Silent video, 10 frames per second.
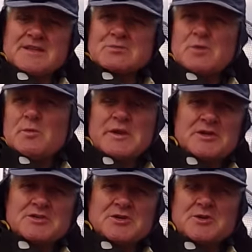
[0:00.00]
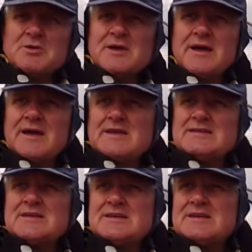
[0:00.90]
So that's what we're going to do,
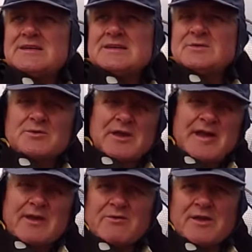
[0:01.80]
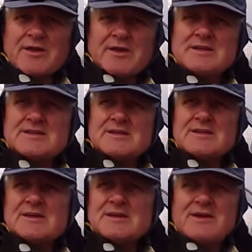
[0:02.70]
and we'll get out there and
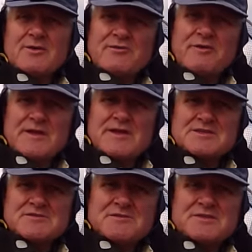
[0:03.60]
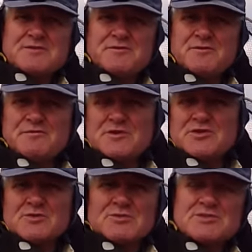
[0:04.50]
hopefully there's a few
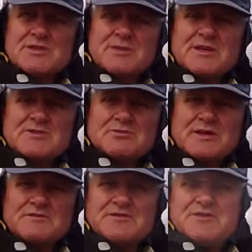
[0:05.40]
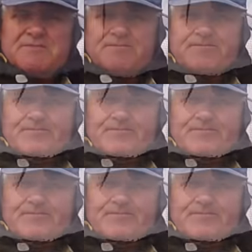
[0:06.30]
fish on some of these reefs.